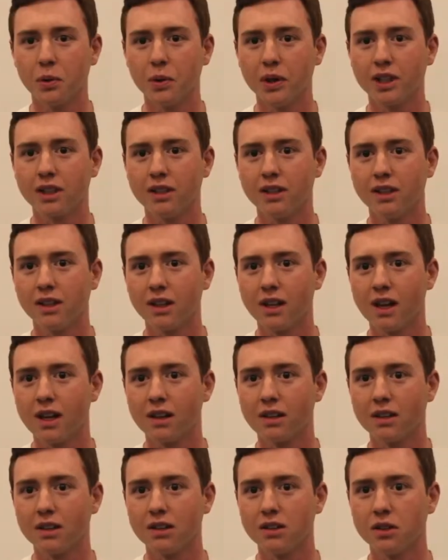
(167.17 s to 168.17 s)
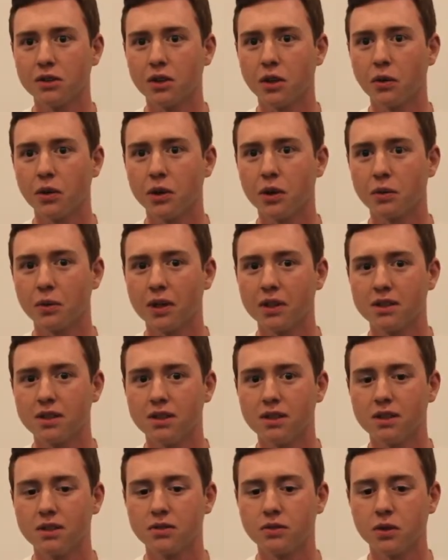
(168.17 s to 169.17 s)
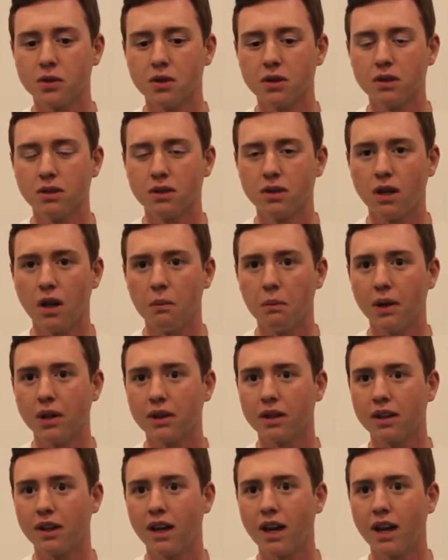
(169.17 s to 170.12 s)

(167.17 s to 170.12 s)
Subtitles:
weekend together going to races for a month and